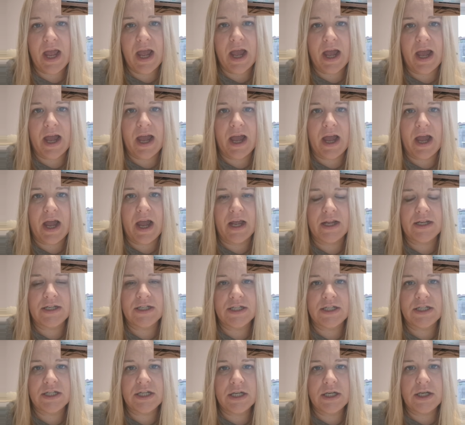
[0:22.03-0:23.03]

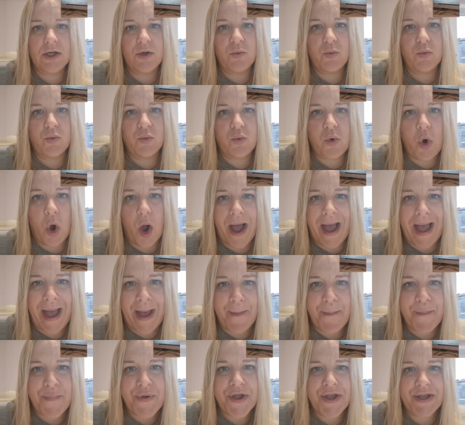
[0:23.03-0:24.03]
And what
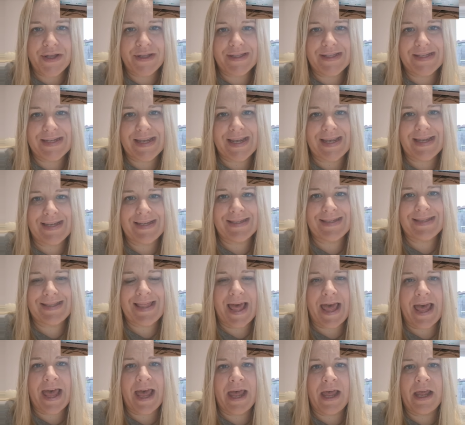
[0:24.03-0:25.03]
happens is
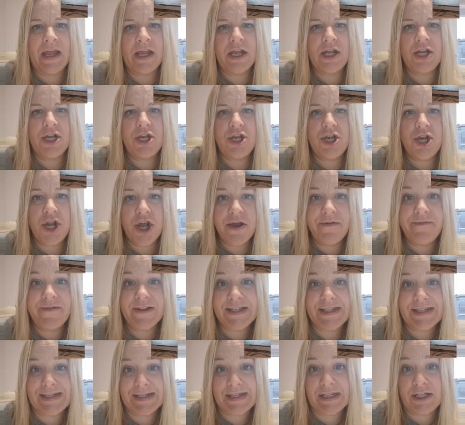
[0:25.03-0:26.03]
their
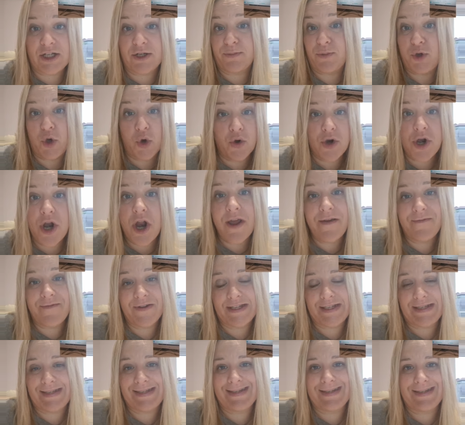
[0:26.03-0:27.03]
nervous system, your
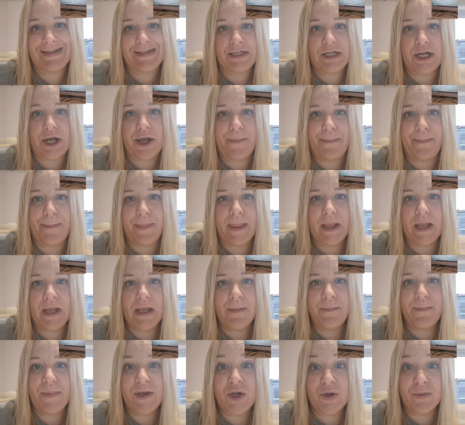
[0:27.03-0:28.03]
nervous system,
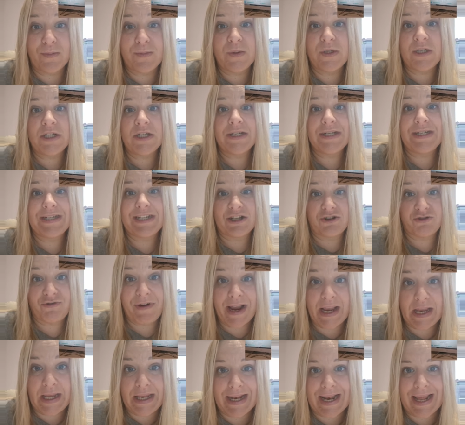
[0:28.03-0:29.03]
becomes
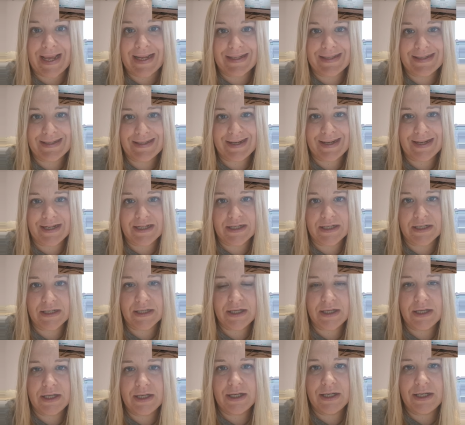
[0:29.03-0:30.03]
dysregulated.
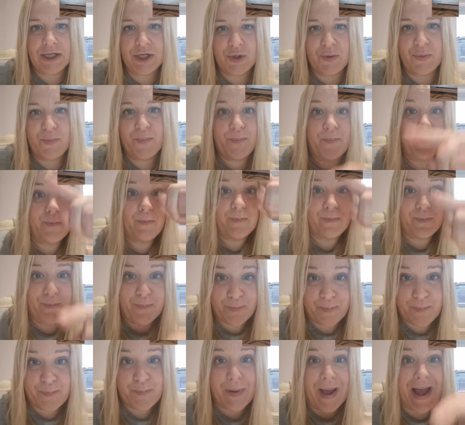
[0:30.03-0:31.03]
You
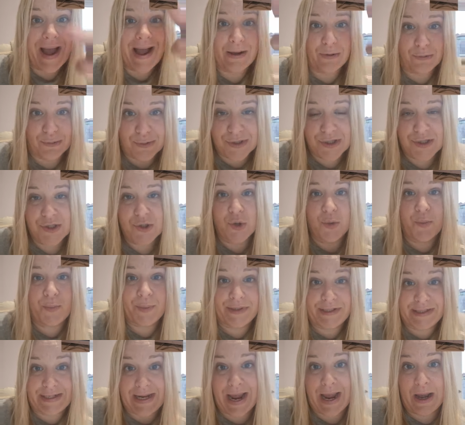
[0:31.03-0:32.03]
bounce up
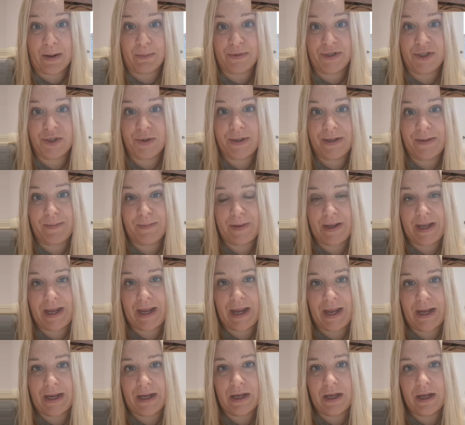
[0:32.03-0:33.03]
and down between
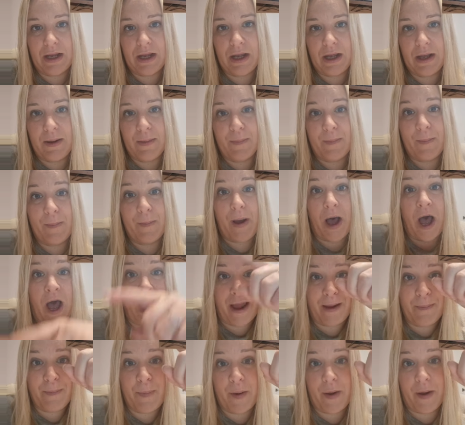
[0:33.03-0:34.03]
being
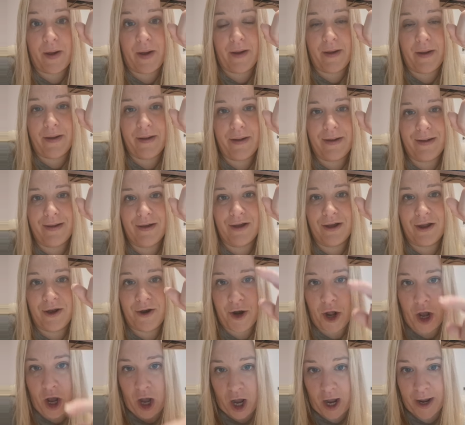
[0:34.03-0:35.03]
hyper
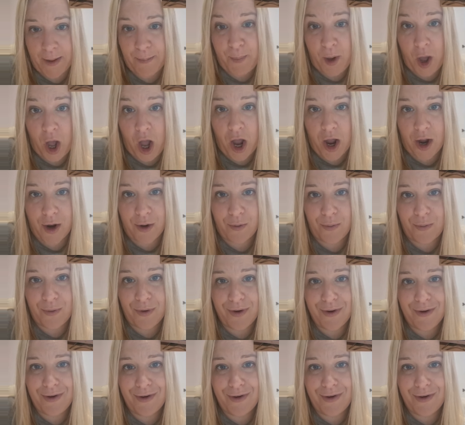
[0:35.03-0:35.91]
and hypo